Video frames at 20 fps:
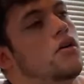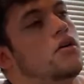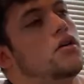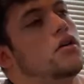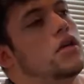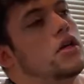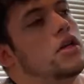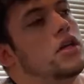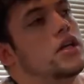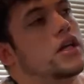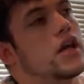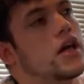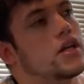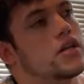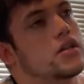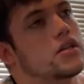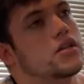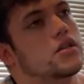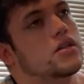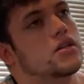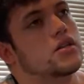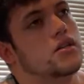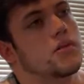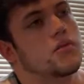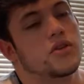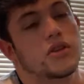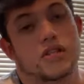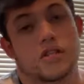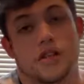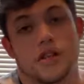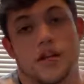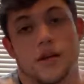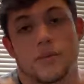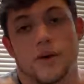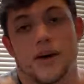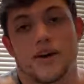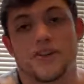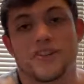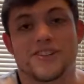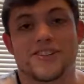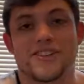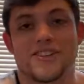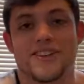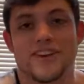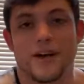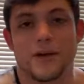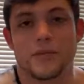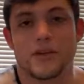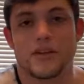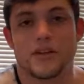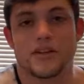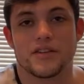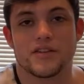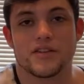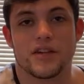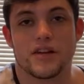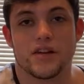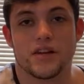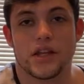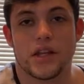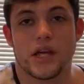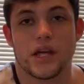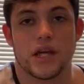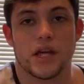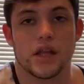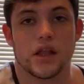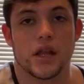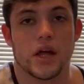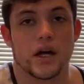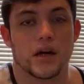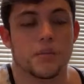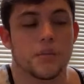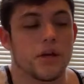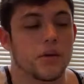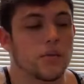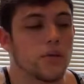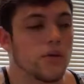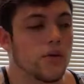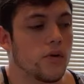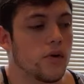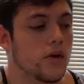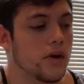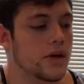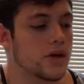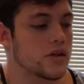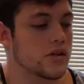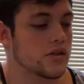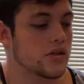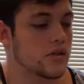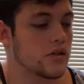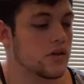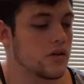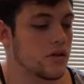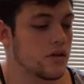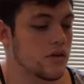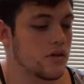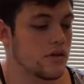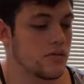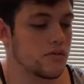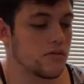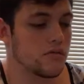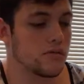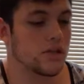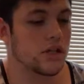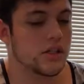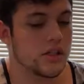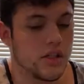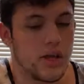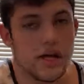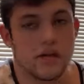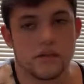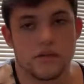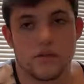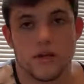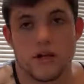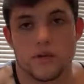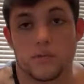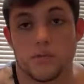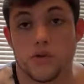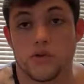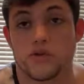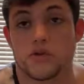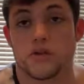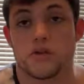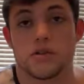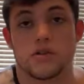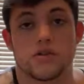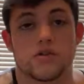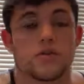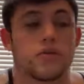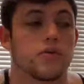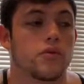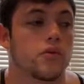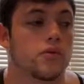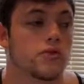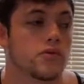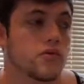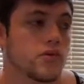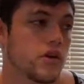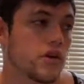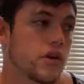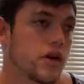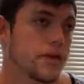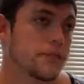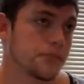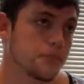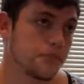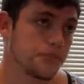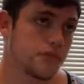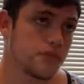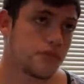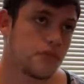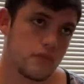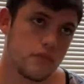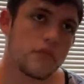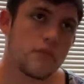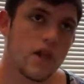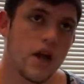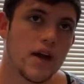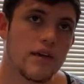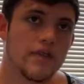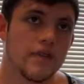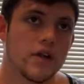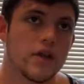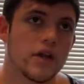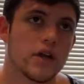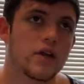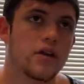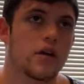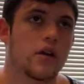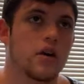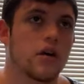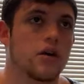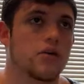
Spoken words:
Yes, I mean that's a lot of miles. I mean, considering that a lot of people actually need that on most engines before 200K. I've heard it.